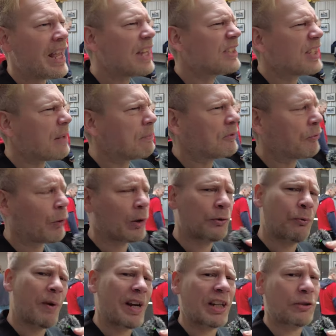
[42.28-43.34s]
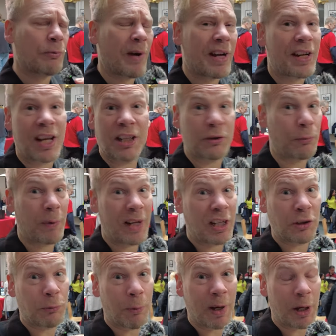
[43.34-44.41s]
Except for twenty twenty and
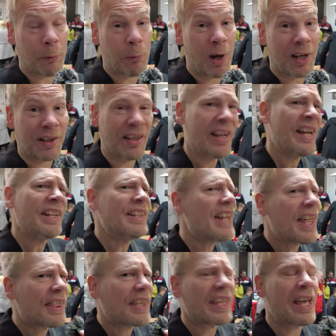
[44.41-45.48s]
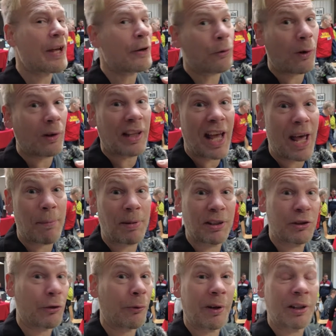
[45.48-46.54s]
twenty twenty-one, nothing at all
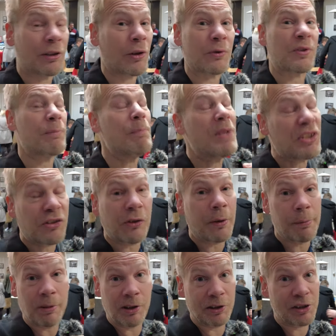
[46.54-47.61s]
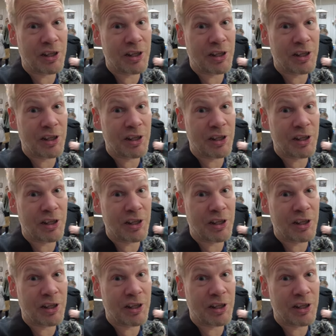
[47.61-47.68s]
happened during those miserable